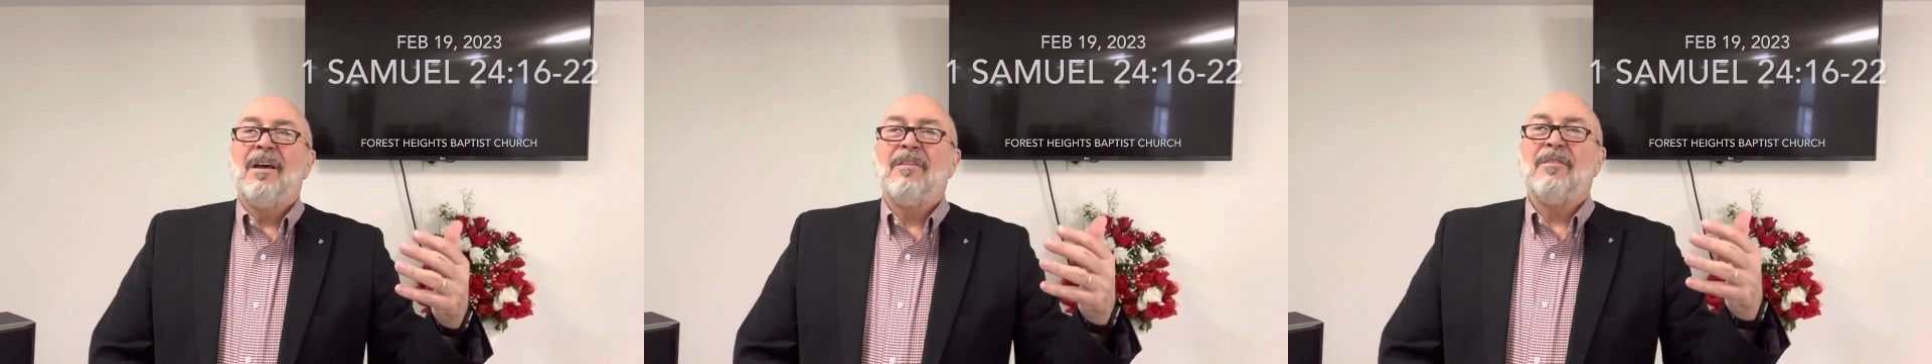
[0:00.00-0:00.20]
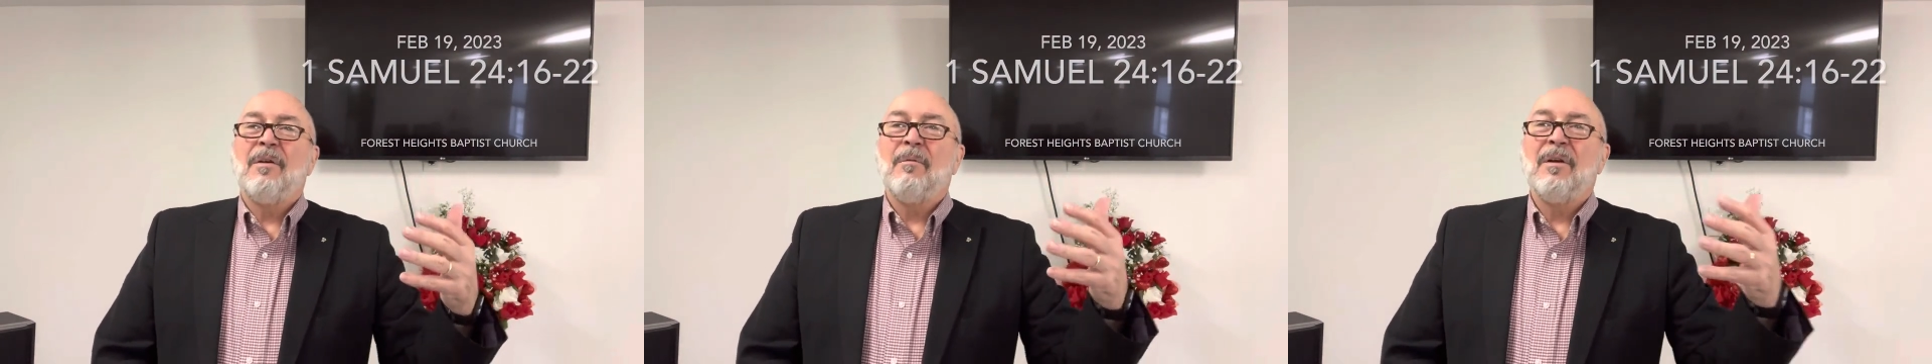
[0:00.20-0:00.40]

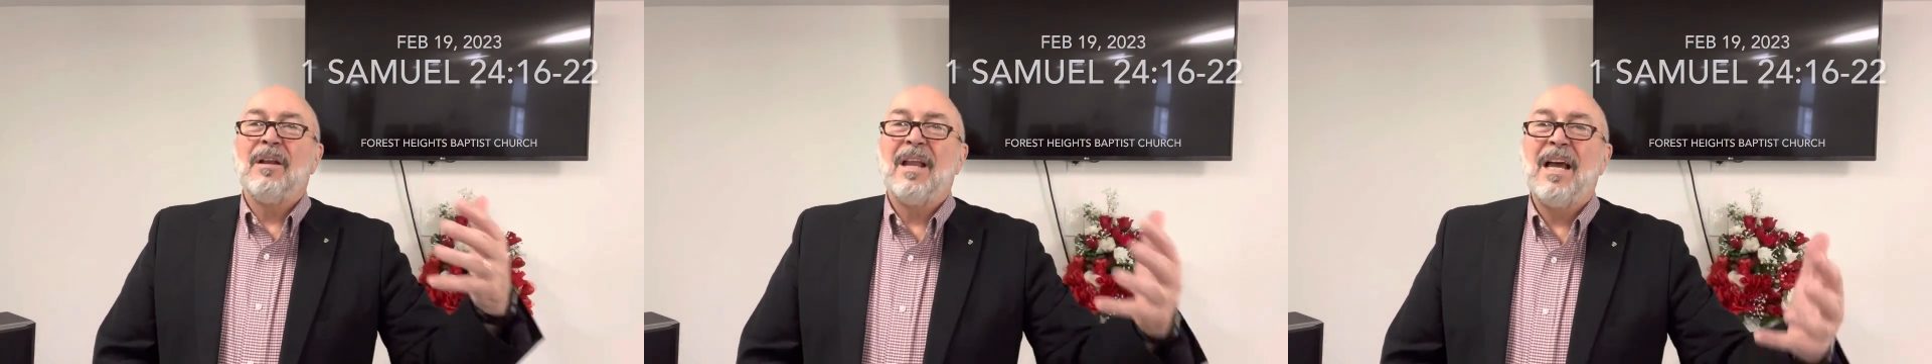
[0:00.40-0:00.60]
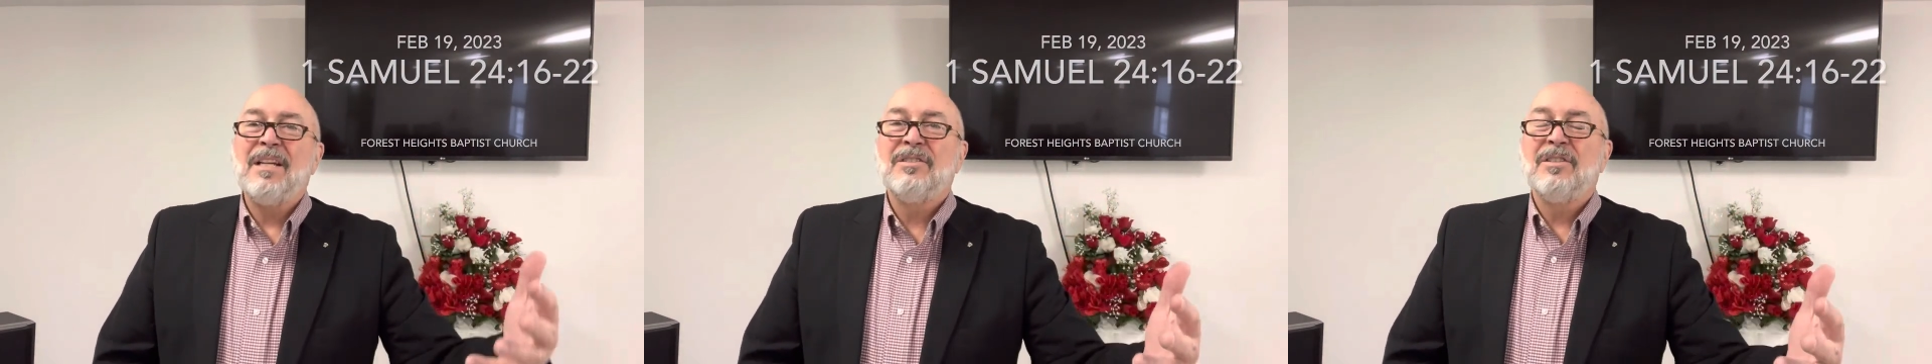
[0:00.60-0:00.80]
the
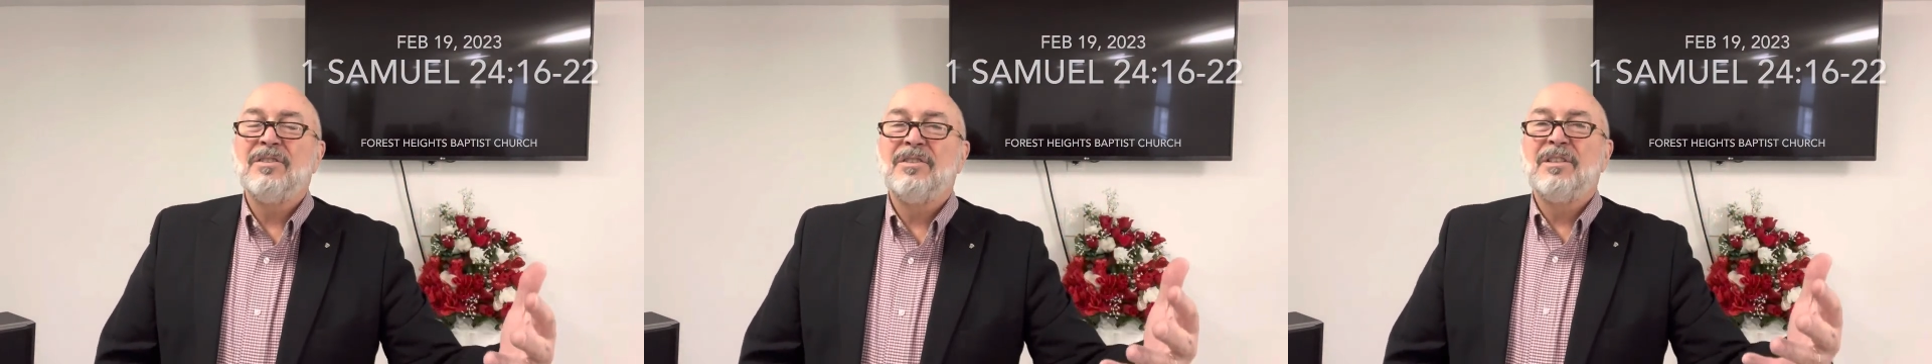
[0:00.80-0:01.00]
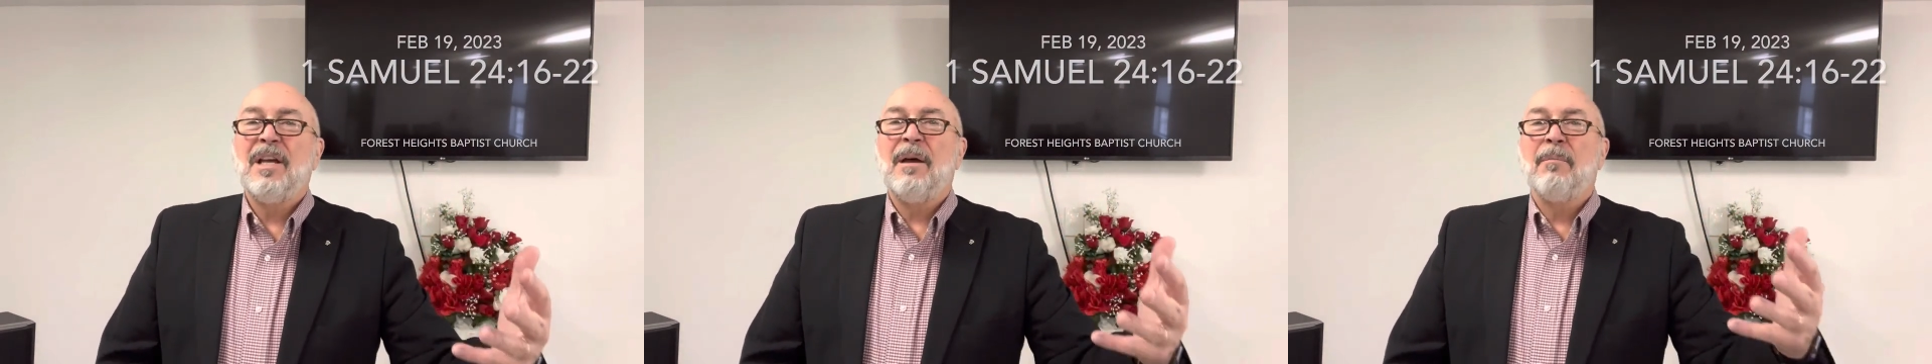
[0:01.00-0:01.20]

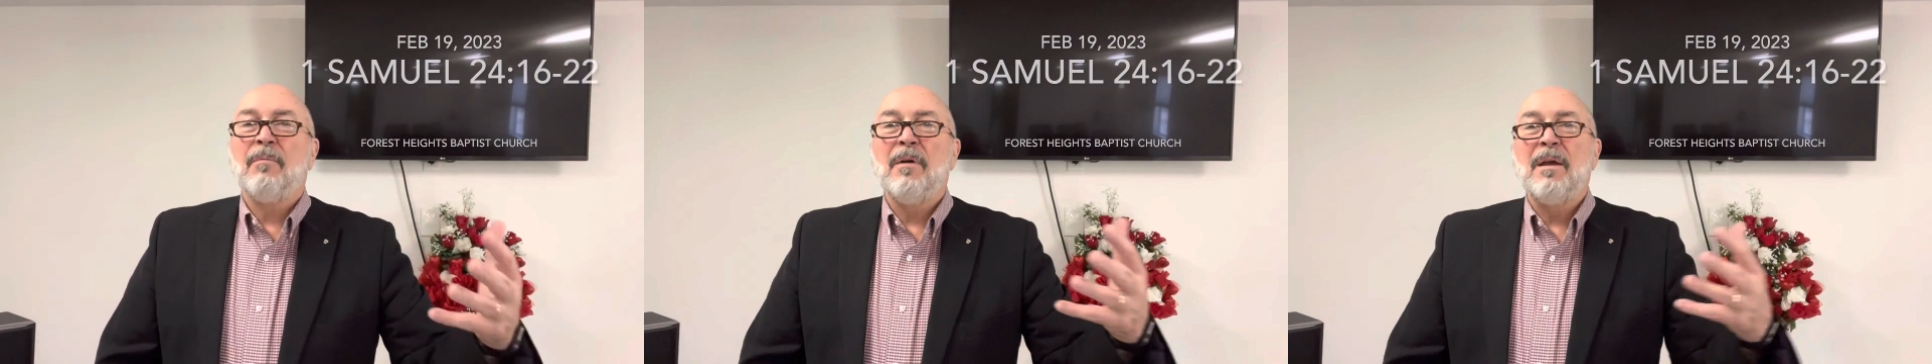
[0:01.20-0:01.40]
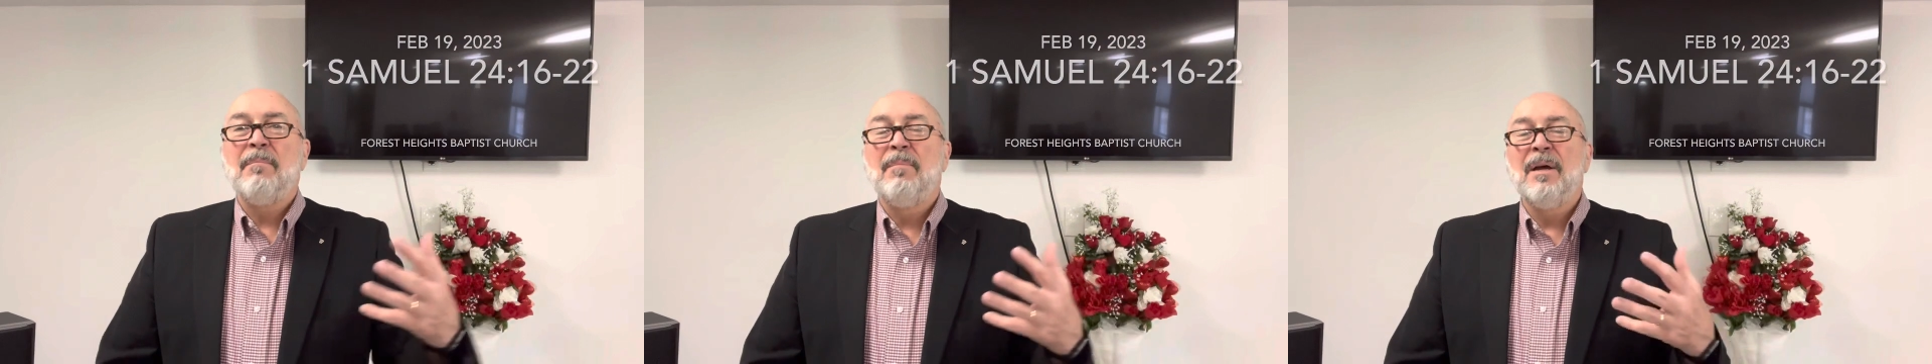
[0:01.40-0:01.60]
relationship
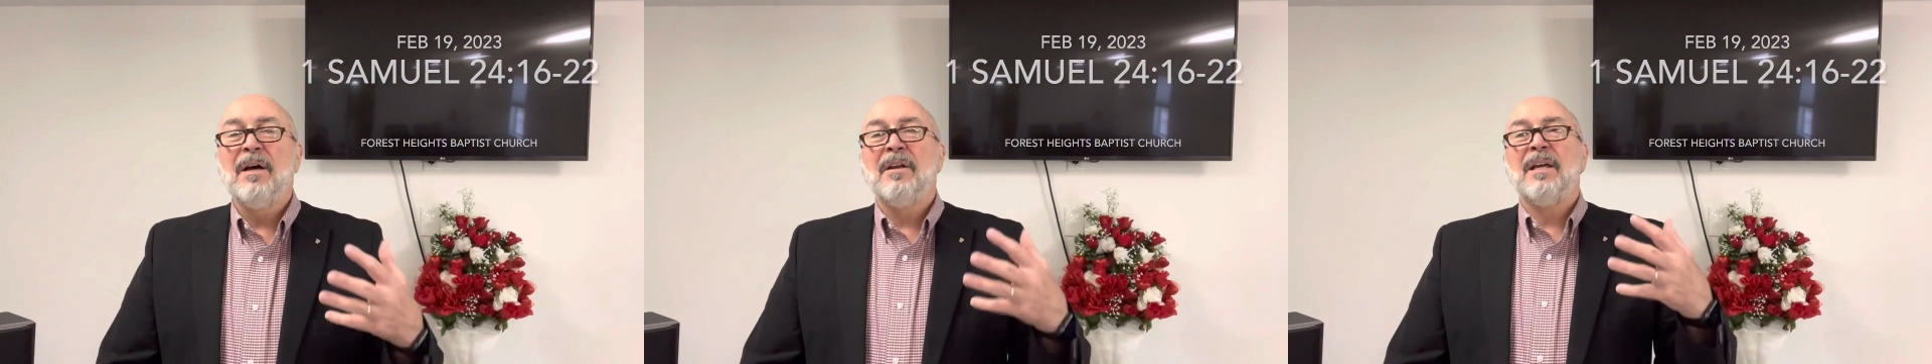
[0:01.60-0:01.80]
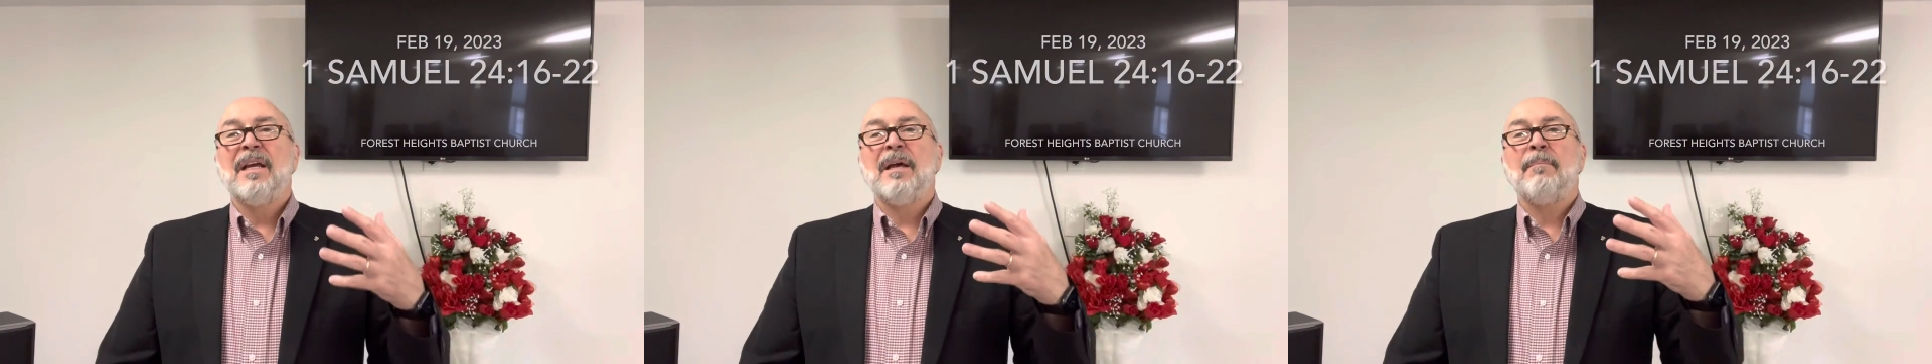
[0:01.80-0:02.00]

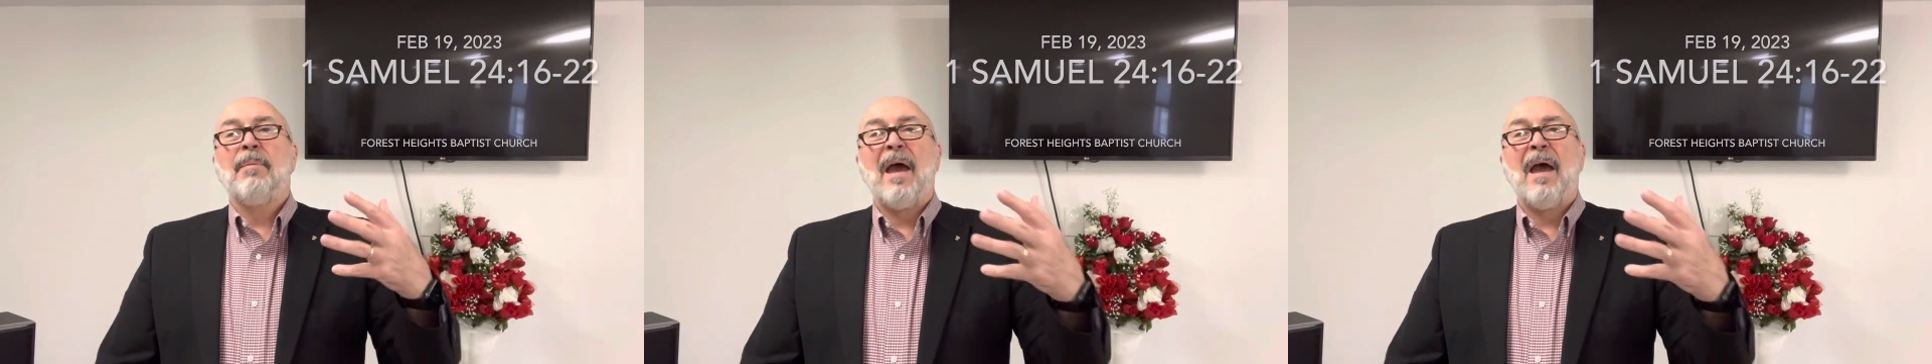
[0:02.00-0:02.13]
rebuilding and